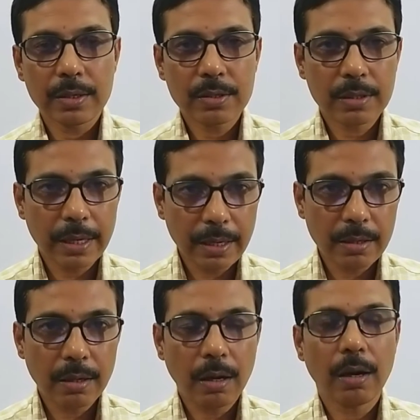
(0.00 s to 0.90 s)

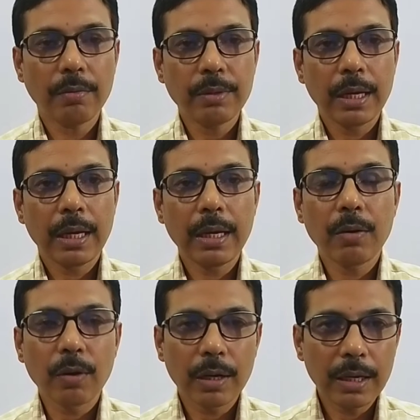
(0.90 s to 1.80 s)
Instead of, he
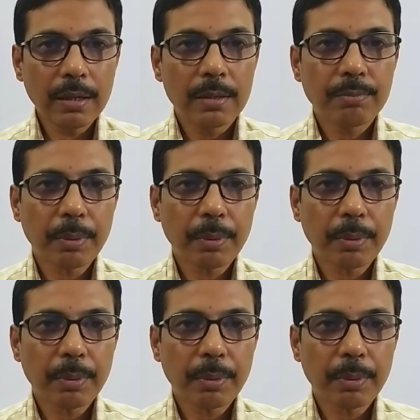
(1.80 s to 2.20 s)
only